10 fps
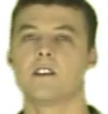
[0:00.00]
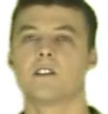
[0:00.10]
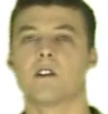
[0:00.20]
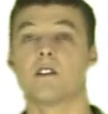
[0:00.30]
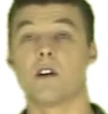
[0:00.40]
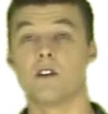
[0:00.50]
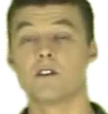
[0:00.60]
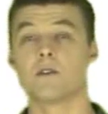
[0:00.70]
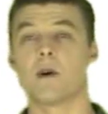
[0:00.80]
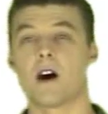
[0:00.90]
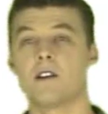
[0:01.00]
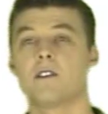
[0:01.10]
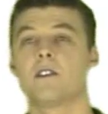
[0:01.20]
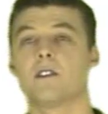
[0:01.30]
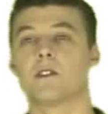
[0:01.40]
so an
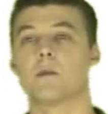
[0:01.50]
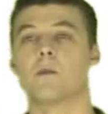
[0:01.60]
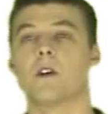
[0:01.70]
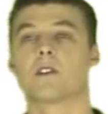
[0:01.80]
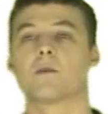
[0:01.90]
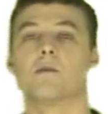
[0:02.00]
on-demand system works